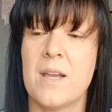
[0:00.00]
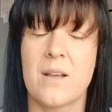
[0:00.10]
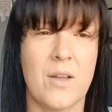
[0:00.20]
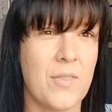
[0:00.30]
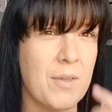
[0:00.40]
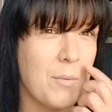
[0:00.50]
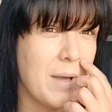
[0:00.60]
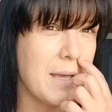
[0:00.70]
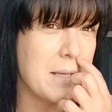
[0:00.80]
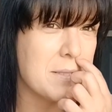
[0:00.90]
can't think what
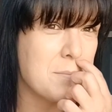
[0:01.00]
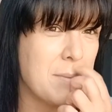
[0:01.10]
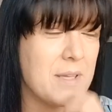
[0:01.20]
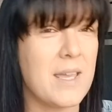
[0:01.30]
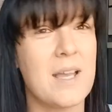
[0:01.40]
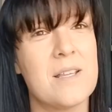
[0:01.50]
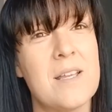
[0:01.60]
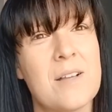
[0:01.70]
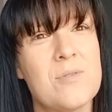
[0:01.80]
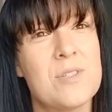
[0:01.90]
else, but yeah,
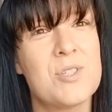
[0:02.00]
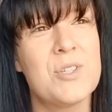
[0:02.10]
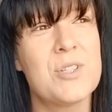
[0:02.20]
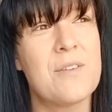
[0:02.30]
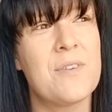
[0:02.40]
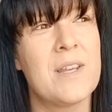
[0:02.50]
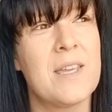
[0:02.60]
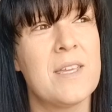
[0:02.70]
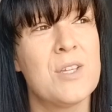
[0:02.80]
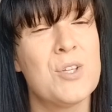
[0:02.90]
I was still
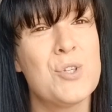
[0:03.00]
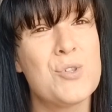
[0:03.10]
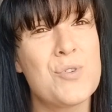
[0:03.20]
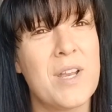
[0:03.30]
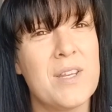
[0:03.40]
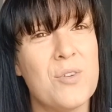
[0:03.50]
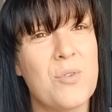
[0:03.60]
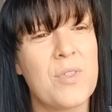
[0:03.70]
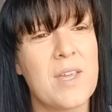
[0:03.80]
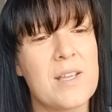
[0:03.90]
definitely trying new
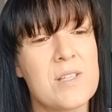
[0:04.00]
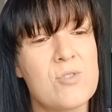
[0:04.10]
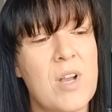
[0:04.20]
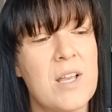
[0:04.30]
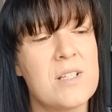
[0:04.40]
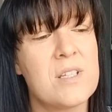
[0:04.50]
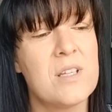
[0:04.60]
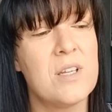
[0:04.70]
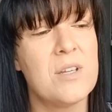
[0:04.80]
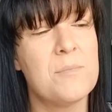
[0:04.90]
things. Tried
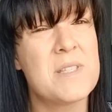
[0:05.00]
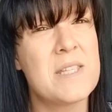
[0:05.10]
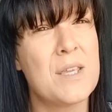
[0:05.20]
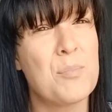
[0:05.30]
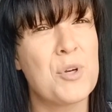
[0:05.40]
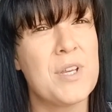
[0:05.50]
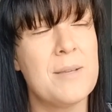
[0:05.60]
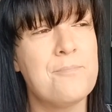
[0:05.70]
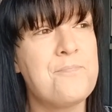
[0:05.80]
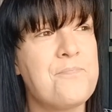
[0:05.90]
sea
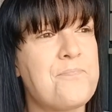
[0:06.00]
bream,